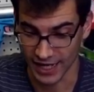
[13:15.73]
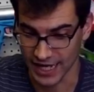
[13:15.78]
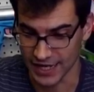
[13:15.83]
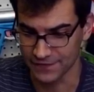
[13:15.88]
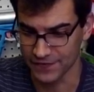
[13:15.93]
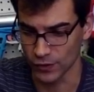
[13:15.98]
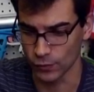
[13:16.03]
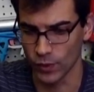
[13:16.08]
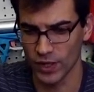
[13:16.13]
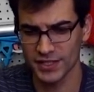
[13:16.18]

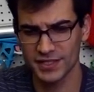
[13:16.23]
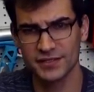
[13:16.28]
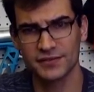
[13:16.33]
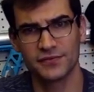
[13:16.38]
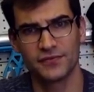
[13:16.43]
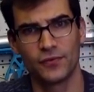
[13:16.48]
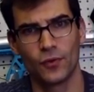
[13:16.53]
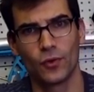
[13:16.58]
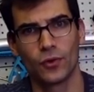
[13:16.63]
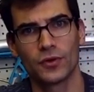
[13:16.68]
If it
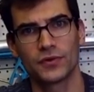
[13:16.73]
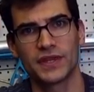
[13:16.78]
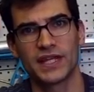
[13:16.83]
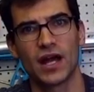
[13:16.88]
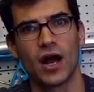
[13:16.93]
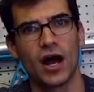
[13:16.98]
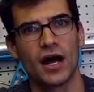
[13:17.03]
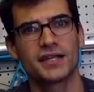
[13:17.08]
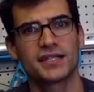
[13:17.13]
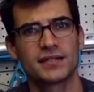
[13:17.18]
wasn't for
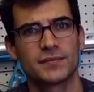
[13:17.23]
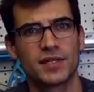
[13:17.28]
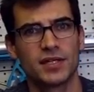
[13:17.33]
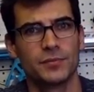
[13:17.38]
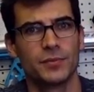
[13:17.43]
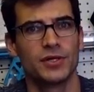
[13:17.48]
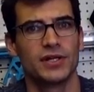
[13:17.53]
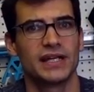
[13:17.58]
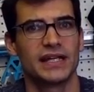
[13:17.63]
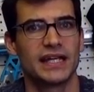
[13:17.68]
the awesome
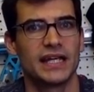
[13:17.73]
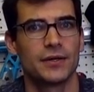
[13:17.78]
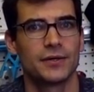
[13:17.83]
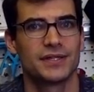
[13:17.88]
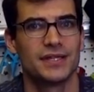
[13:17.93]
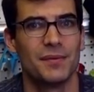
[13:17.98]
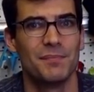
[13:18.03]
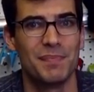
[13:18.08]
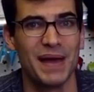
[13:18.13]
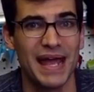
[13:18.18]
community here
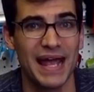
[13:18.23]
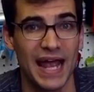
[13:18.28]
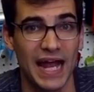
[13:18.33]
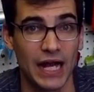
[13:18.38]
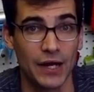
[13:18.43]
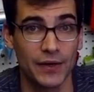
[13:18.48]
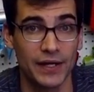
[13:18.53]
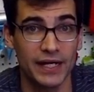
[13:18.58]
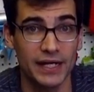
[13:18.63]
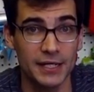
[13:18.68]
in the Bay
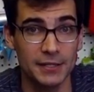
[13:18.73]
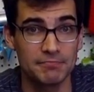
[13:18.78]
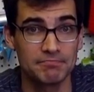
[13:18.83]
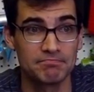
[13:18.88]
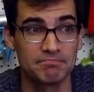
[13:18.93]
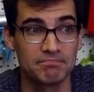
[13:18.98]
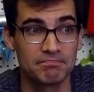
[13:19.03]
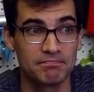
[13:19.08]
Area,